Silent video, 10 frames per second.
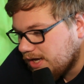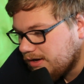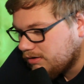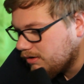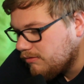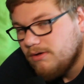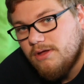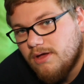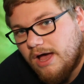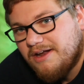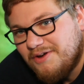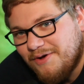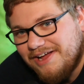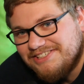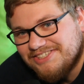I don't know.
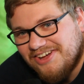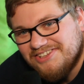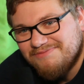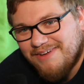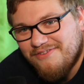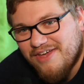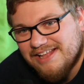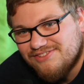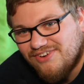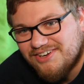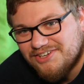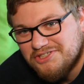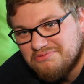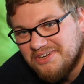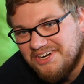I just called my fans
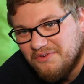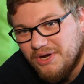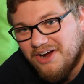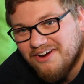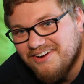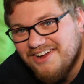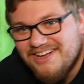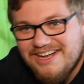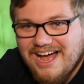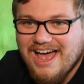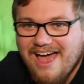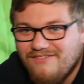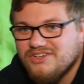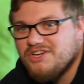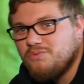fuckers, but here we are.
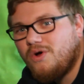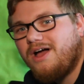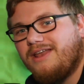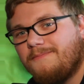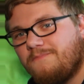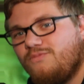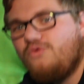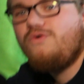Have a good one.